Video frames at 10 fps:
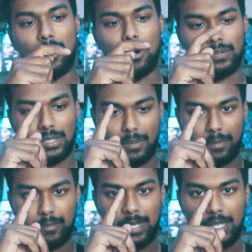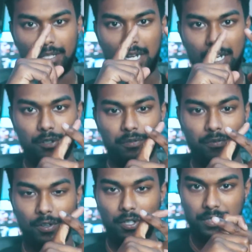off the top of my head, I know
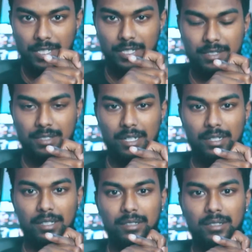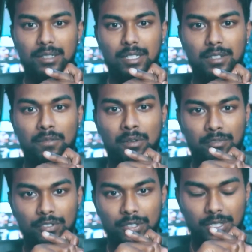Fast Lane Styling in
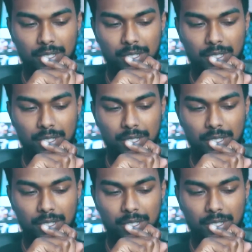Romford.